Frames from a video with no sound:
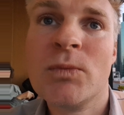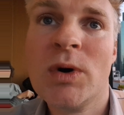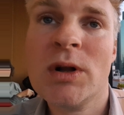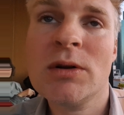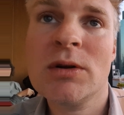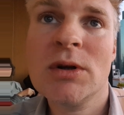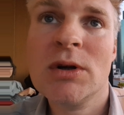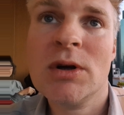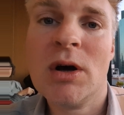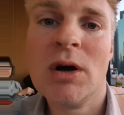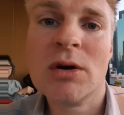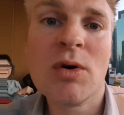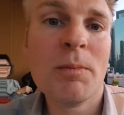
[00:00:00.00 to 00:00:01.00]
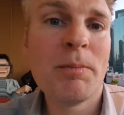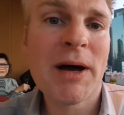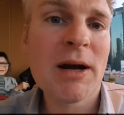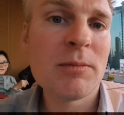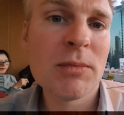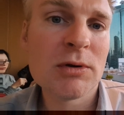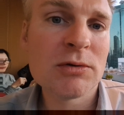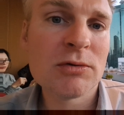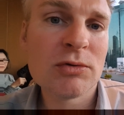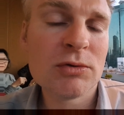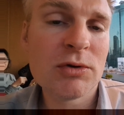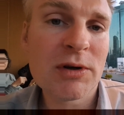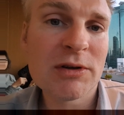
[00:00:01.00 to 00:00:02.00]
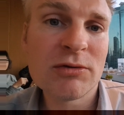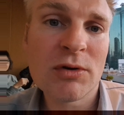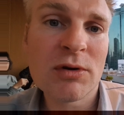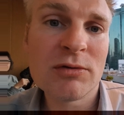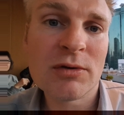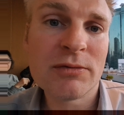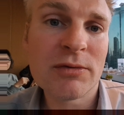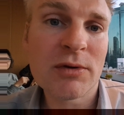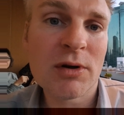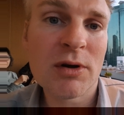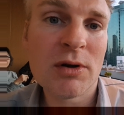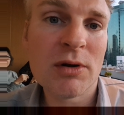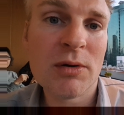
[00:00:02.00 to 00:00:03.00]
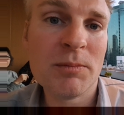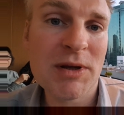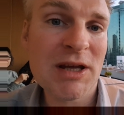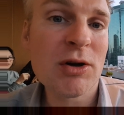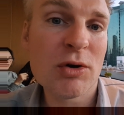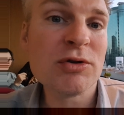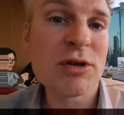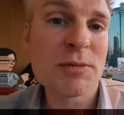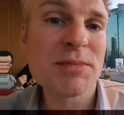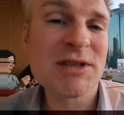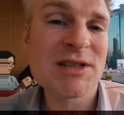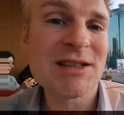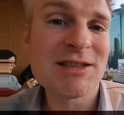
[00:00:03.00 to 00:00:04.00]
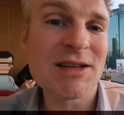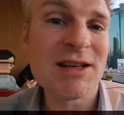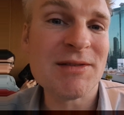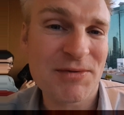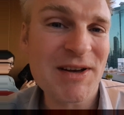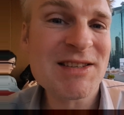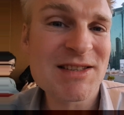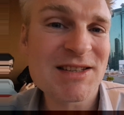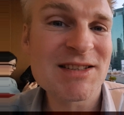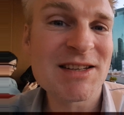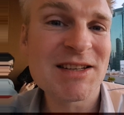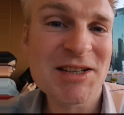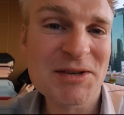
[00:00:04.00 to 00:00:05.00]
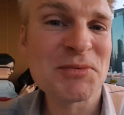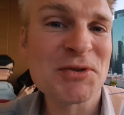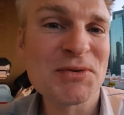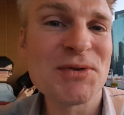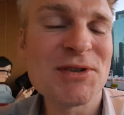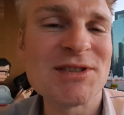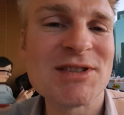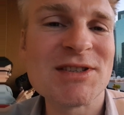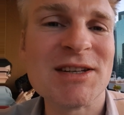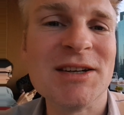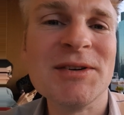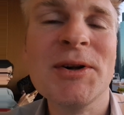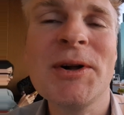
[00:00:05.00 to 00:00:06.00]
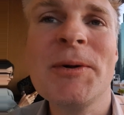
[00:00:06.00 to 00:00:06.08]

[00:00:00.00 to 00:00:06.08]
well uh, comparable to the returns of uh, being 100% invested in cryptocurrency yeah?